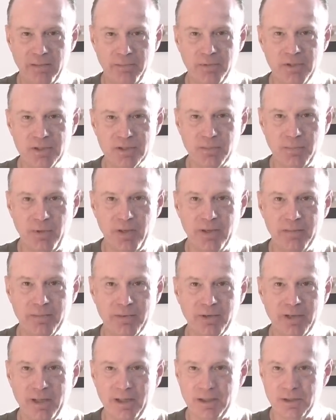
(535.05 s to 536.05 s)
piece of
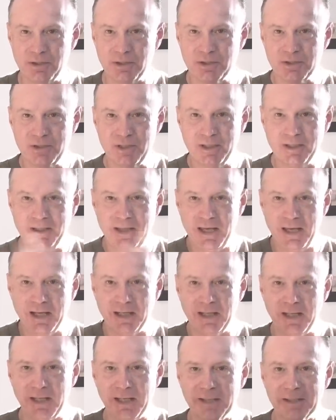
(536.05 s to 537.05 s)
paper, and it just said
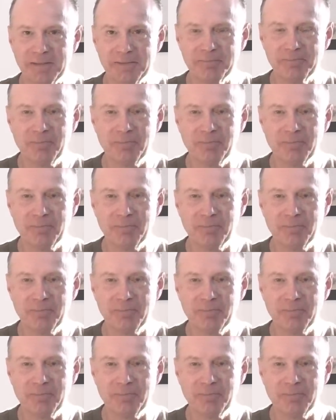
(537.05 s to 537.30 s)
Cadillac.